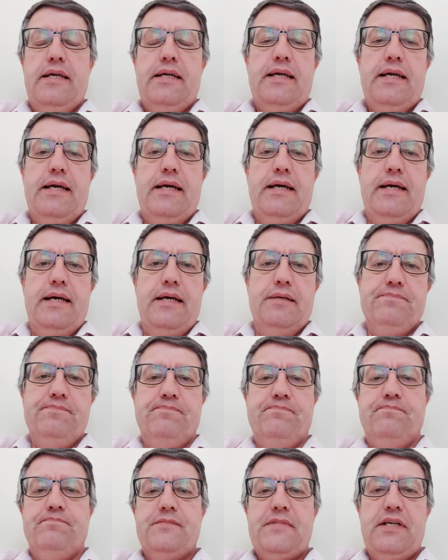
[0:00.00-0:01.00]
Yeah,
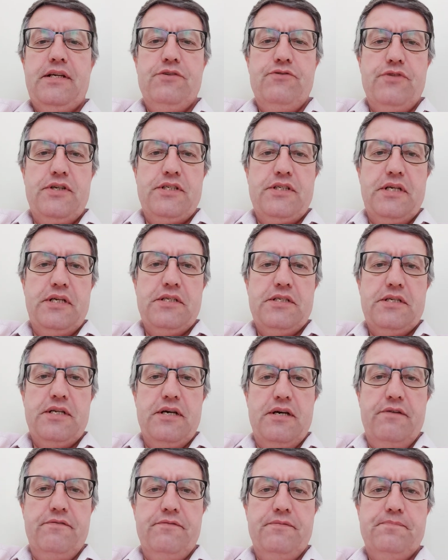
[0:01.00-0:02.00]
interesting
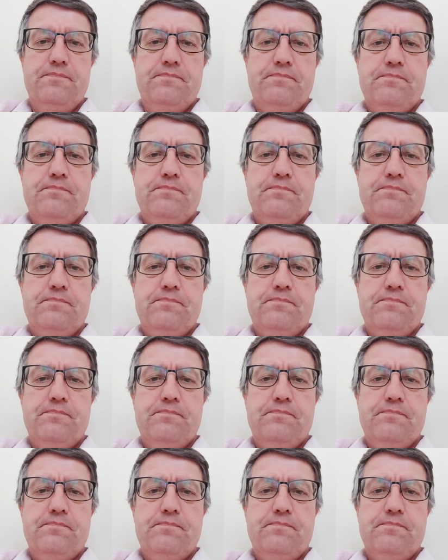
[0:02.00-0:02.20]
stuff.